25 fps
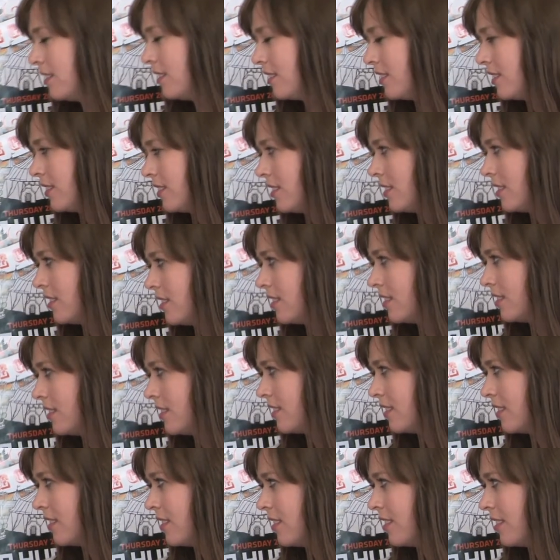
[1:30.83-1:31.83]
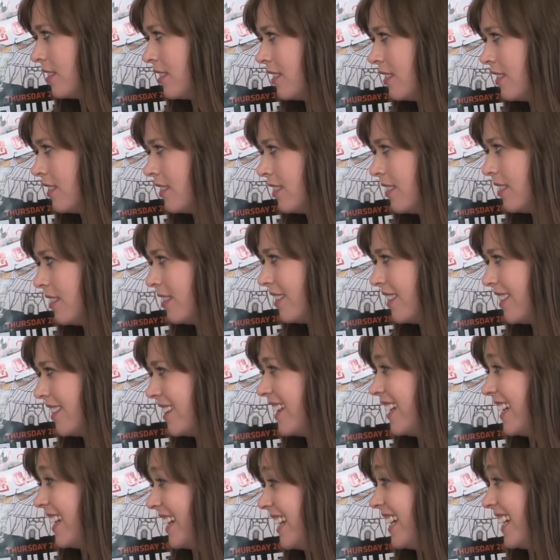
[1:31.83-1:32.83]

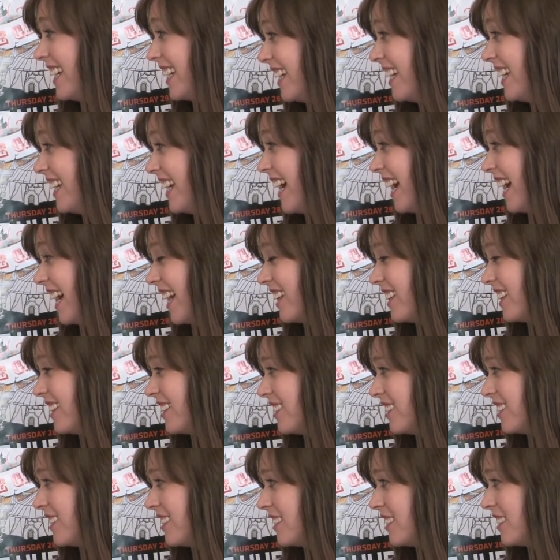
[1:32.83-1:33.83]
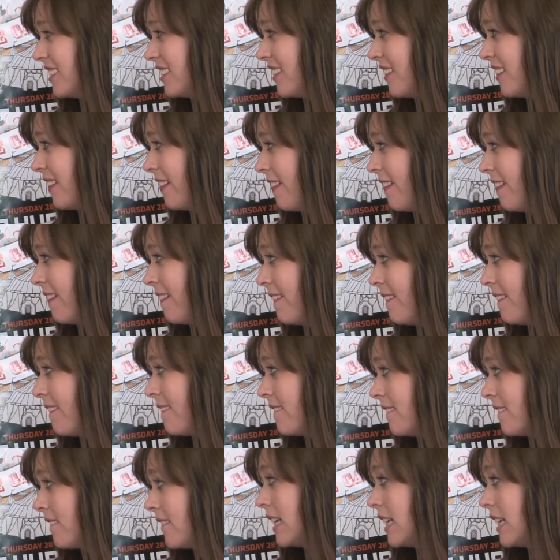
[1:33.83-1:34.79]
This person isn't speaking.